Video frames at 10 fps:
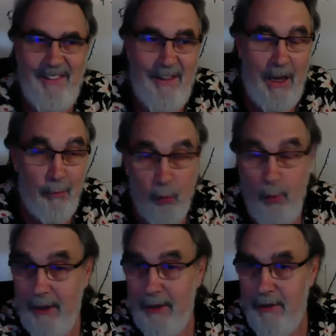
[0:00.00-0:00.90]
And with
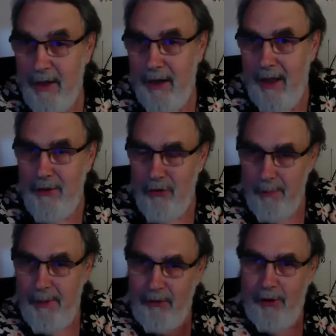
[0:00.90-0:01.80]
weekly deadlines, you're
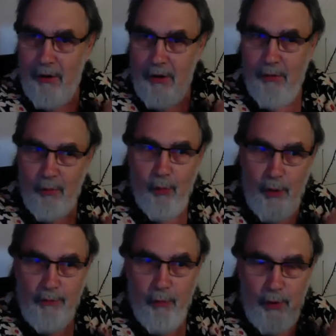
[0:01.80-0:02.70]
basically going
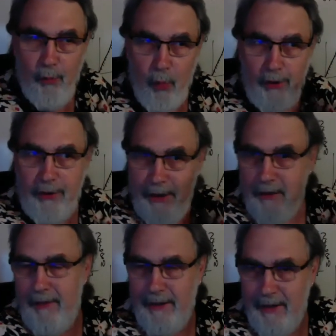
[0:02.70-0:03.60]
to work to get
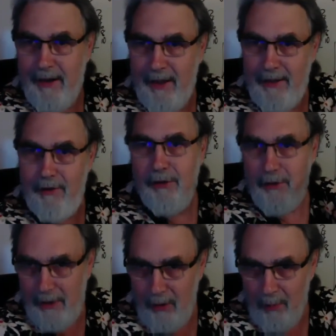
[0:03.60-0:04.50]
to that deadline. Then you're going
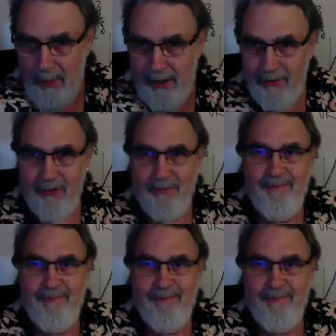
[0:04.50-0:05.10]
to take a little pause.